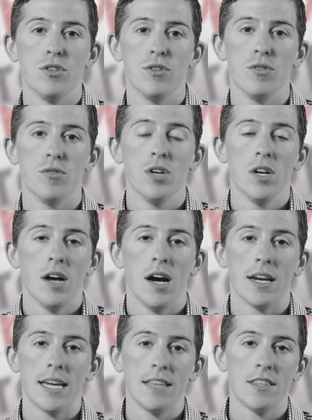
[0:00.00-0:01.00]
to
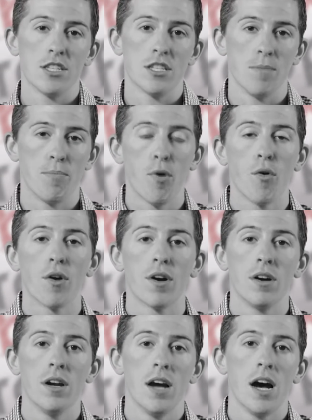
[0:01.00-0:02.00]
get the
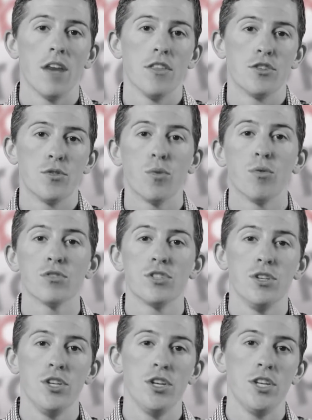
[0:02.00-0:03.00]
support, the
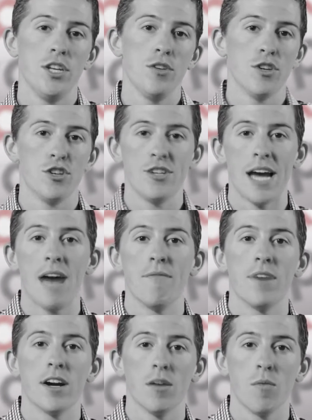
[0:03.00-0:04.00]
tools you need to do your
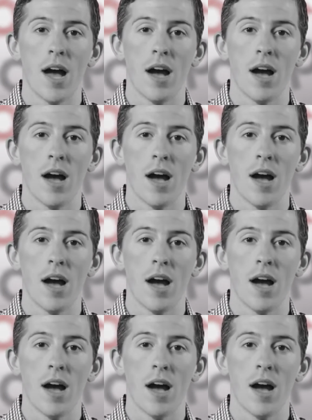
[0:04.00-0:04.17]
job very